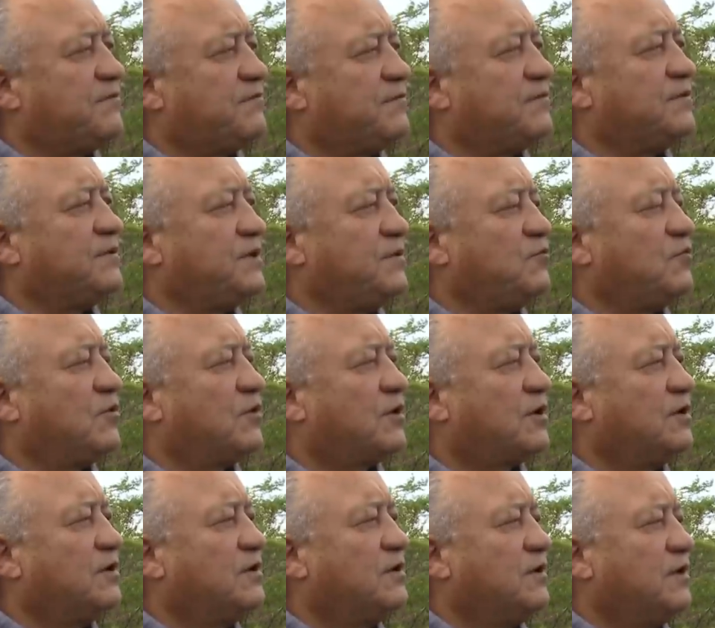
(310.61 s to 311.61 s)
definitely
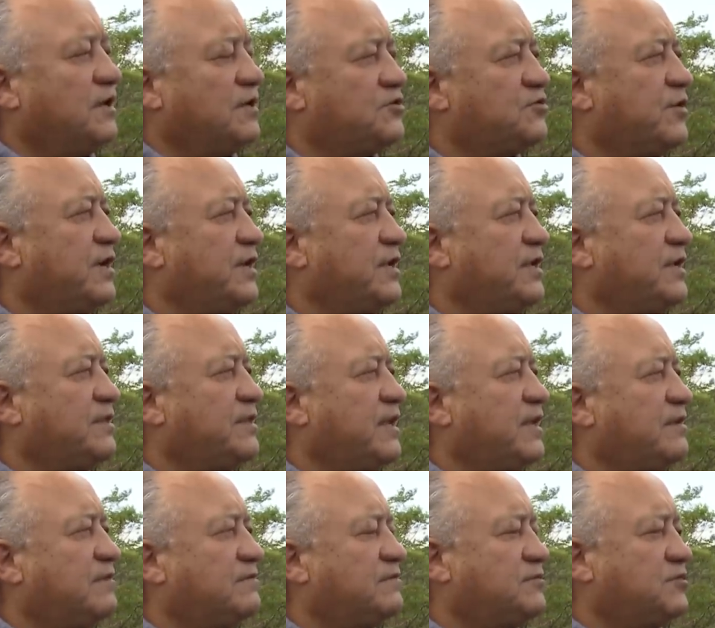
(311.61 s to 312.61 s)
work and try to get
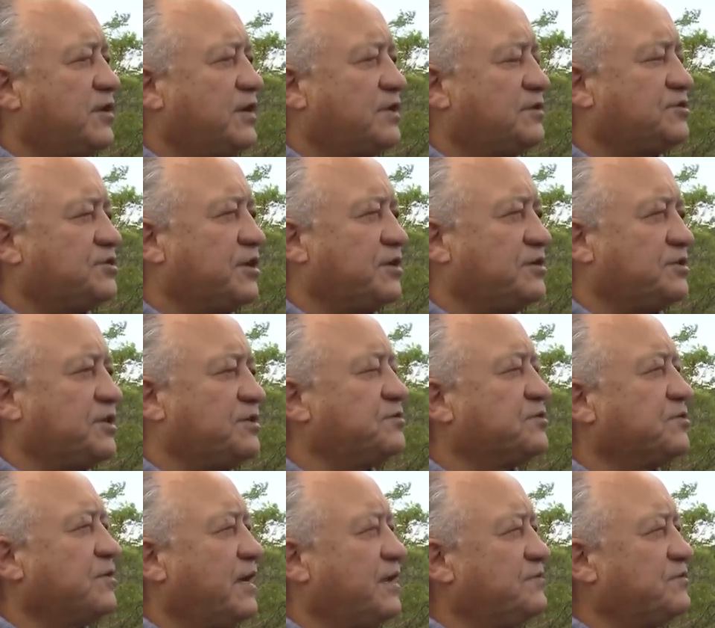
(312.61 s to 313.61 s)
that, try to change
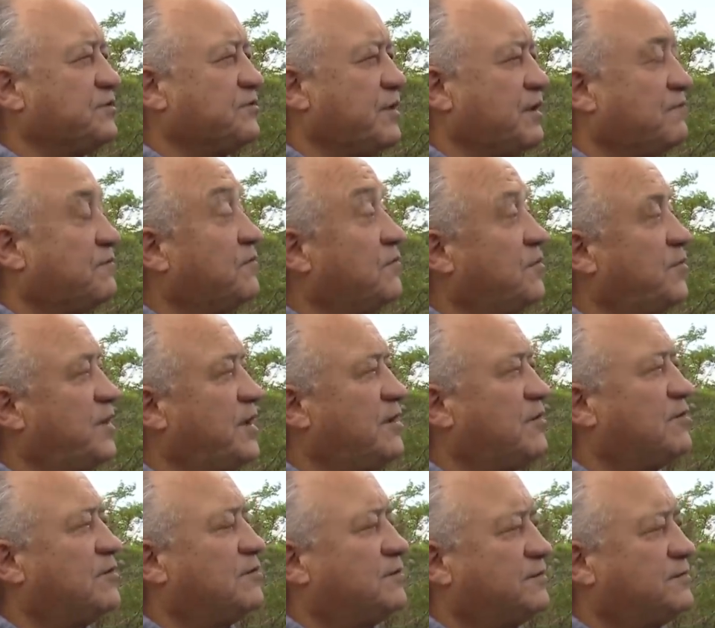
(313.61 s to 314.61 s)
their lives around for the
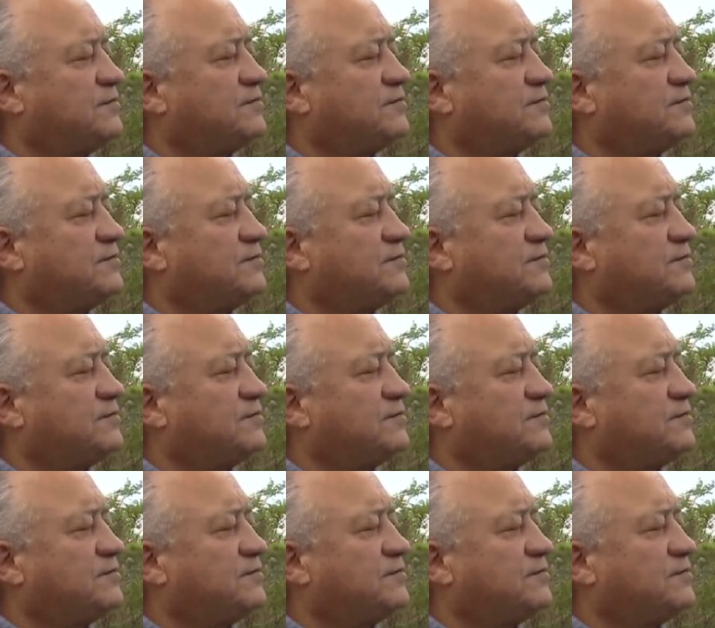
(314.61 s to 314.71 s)
better.